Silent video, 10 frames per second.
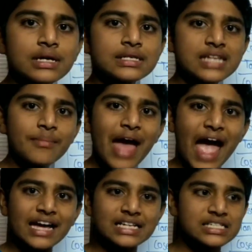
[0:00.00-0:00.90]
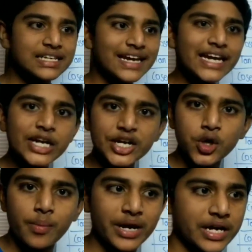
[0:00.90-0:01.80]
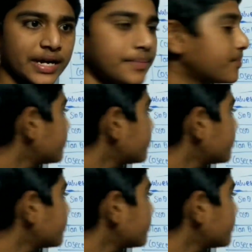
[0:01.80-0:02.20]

some angles in trigonometry.